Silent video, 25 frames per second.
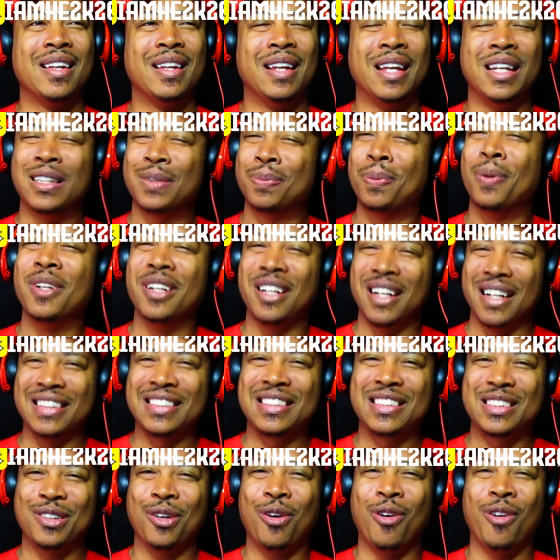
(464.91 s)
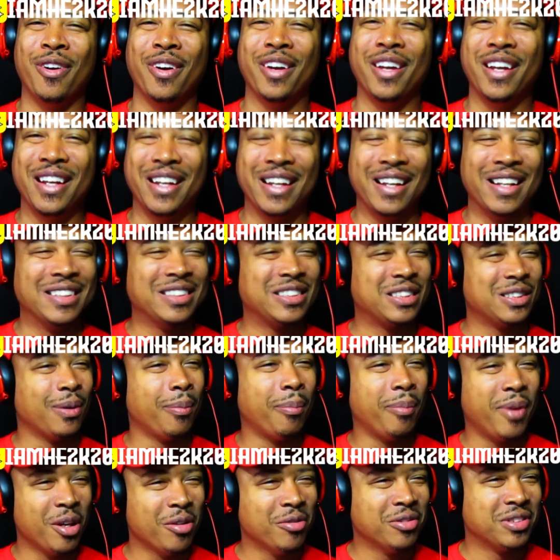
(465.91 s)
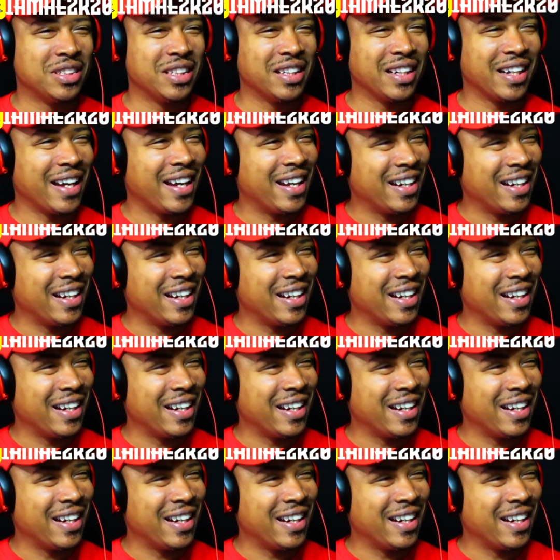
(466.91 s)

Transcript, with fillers: he's putting that story into music,